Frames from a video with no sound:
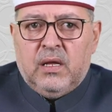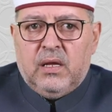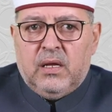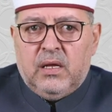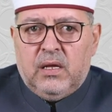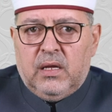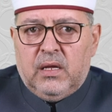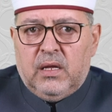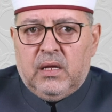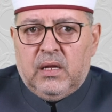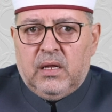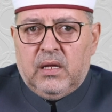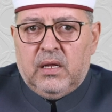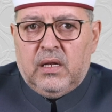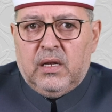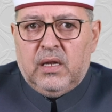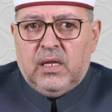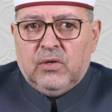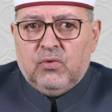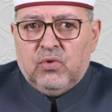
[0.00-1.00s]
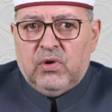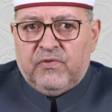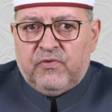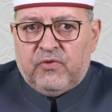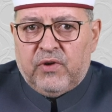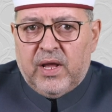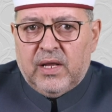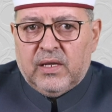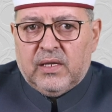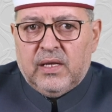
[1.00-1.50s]
lingua
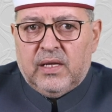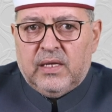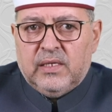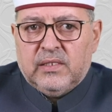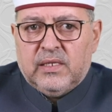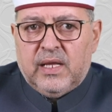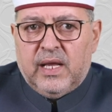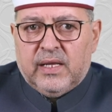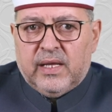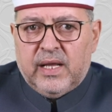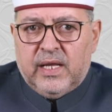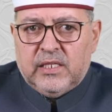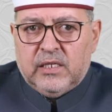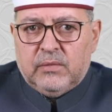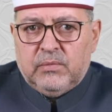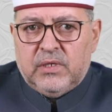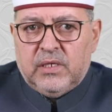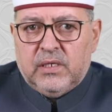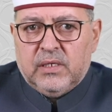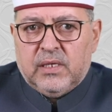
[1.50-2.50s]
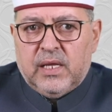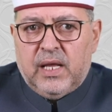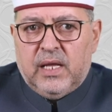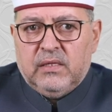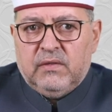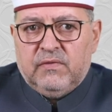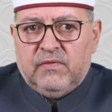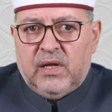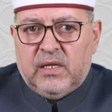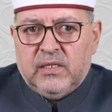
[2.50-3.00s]
francas, academic
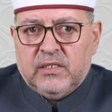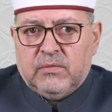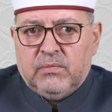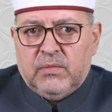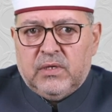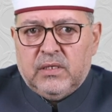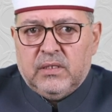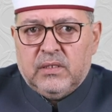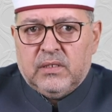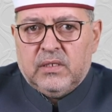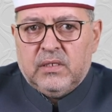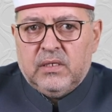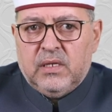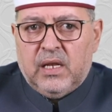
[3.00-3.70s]
advancement,